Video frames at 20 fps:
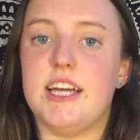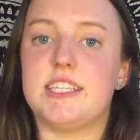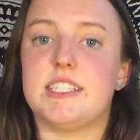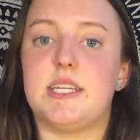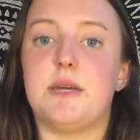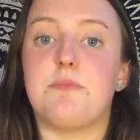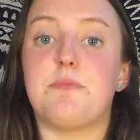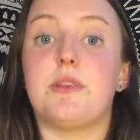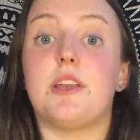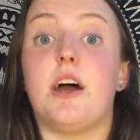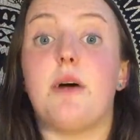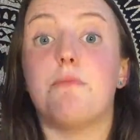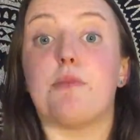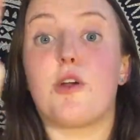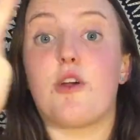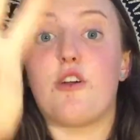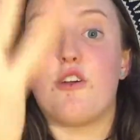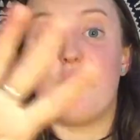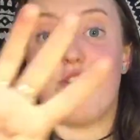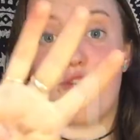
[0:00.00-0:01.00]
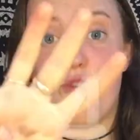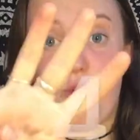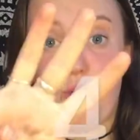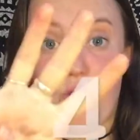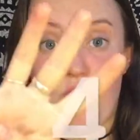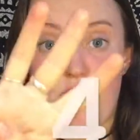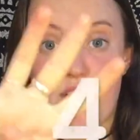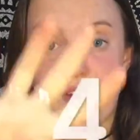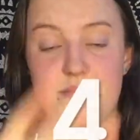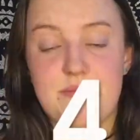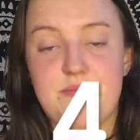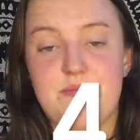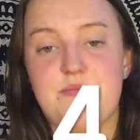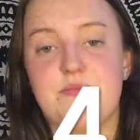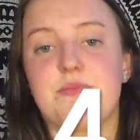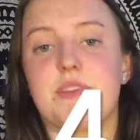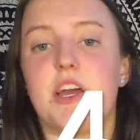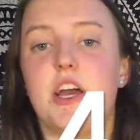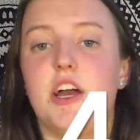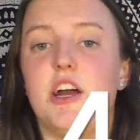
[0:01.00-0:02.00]
Tip number 4.
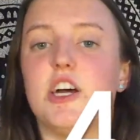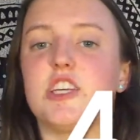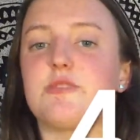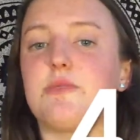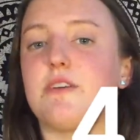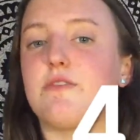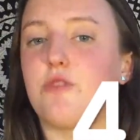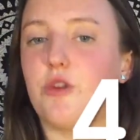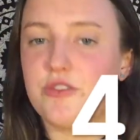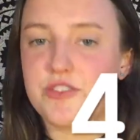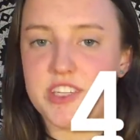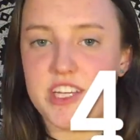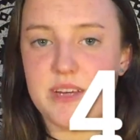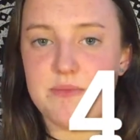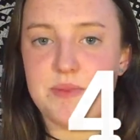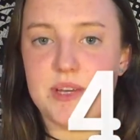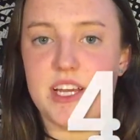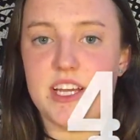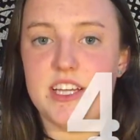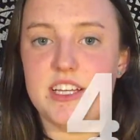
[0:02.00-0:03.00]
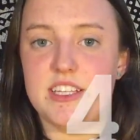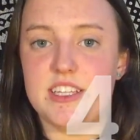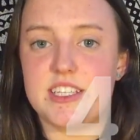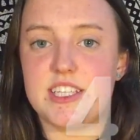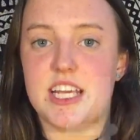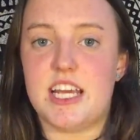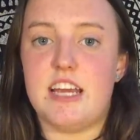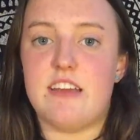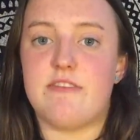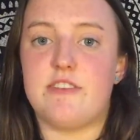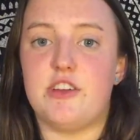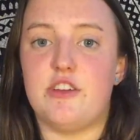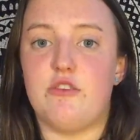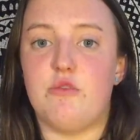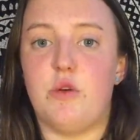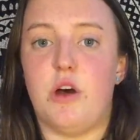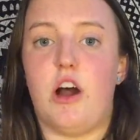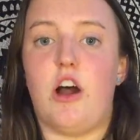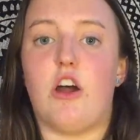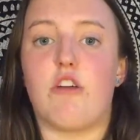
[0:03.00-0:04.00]
So my fourth tip is if
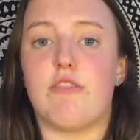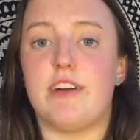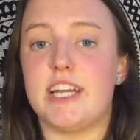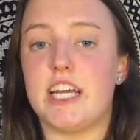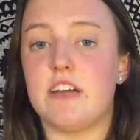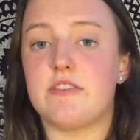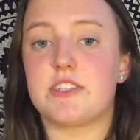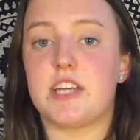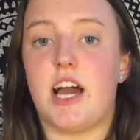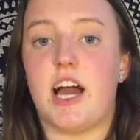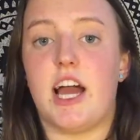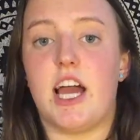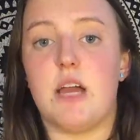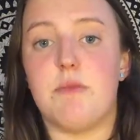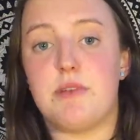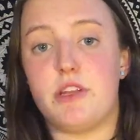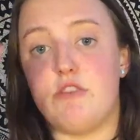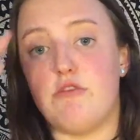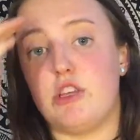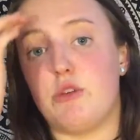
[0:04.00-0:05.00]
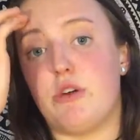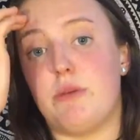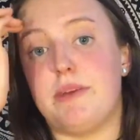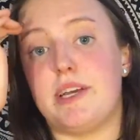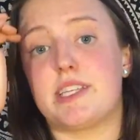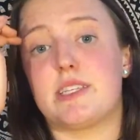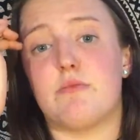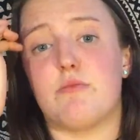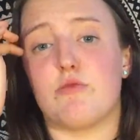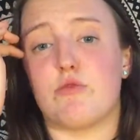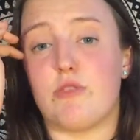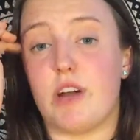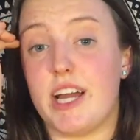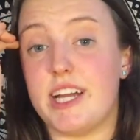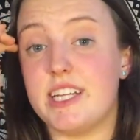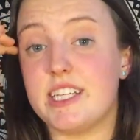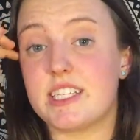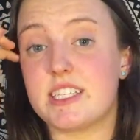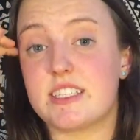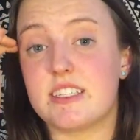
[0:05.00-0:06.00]
you are running out of time but you really want to make some
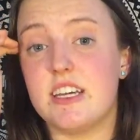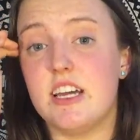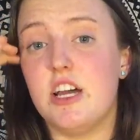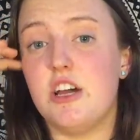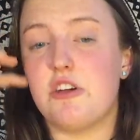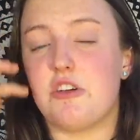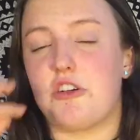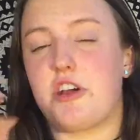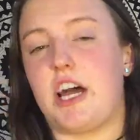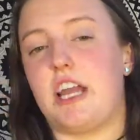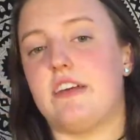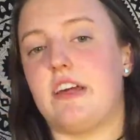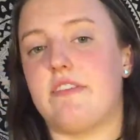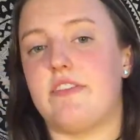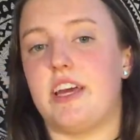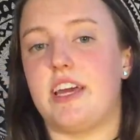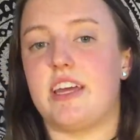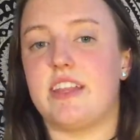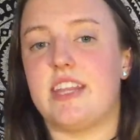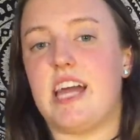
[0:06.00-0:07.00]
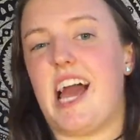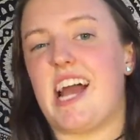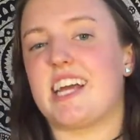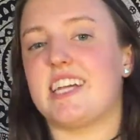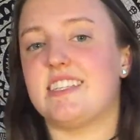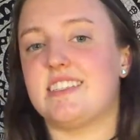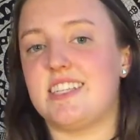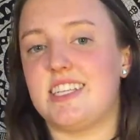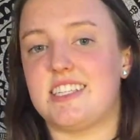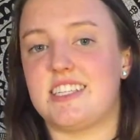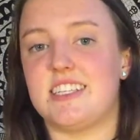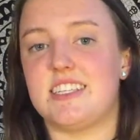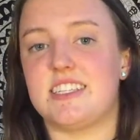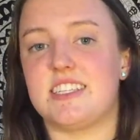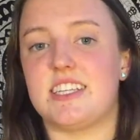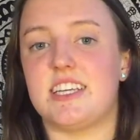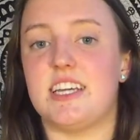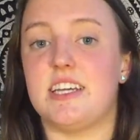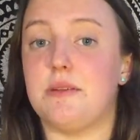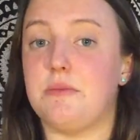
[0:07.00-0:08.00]
rice, kind of have that
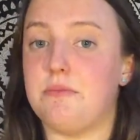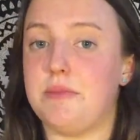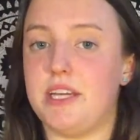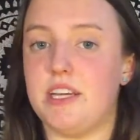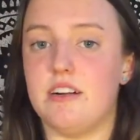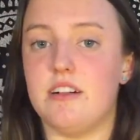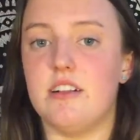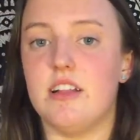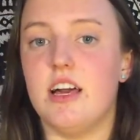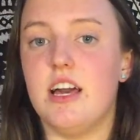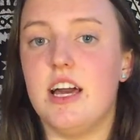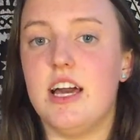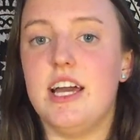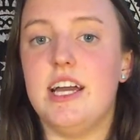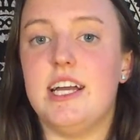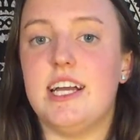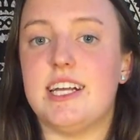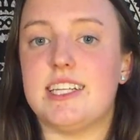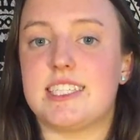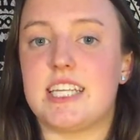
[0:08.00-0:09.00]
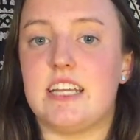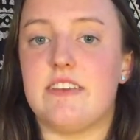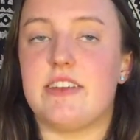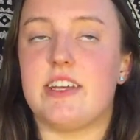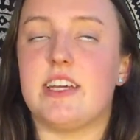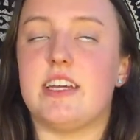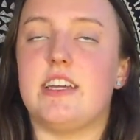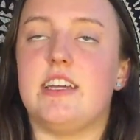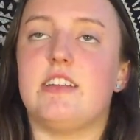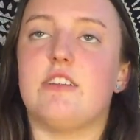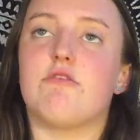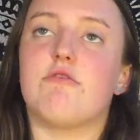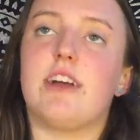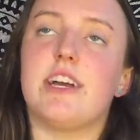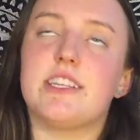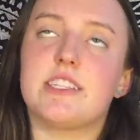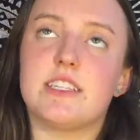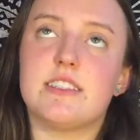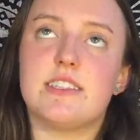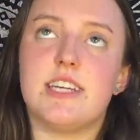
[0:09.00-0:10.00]
consistency in a meal, instead of
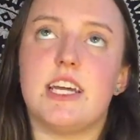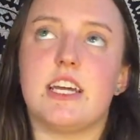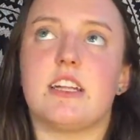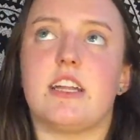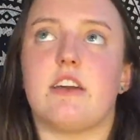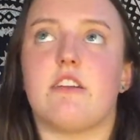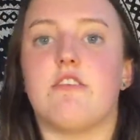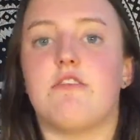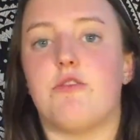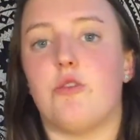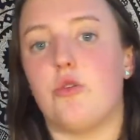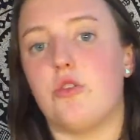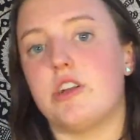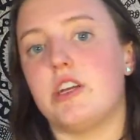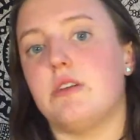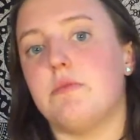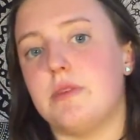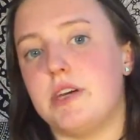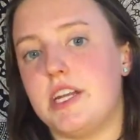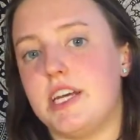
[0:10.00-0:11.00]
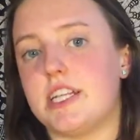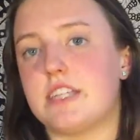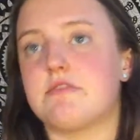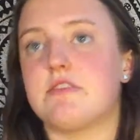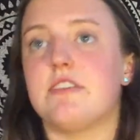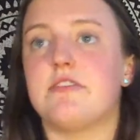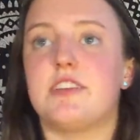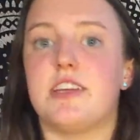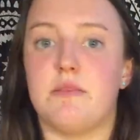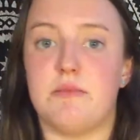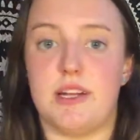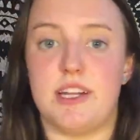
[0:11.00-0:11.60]
rice can take 40 minutes, 15